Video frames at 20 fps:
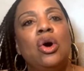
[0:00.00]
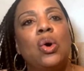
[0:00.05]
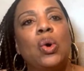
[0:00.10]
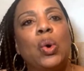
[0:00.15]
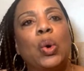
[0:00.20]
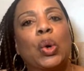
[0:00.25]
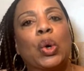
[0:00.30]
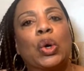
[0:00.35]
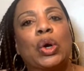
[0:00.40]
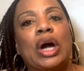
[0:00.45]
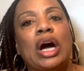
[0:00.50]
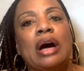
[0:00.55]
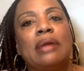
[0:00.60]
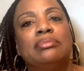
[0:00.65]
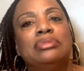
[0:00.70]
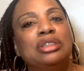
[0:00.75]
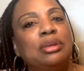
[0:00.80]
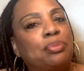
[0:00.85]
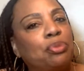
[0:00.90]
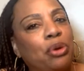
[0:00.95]
or
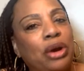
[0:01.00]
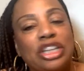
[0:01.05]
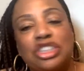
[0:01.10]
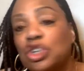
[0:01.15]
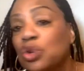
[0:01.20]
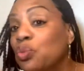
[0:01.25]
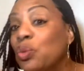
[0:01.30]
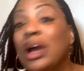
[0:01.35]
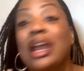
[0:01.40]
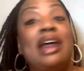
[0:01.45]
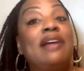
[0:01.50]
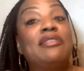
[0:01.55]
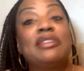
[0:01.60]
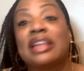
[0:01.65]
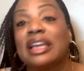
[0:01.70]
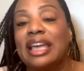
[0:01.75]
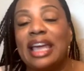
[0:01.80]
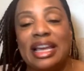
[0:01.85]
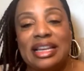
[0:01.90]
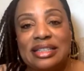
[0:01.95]
depression, whatever
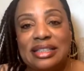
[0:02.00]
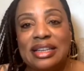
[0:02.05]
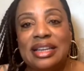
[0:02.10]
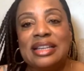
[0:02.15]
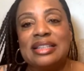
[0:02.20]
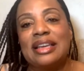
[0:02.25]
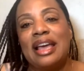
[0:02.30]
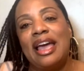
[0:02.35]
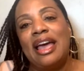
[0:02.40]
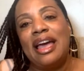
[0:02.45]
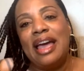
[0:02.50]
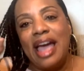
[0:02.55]
the case is,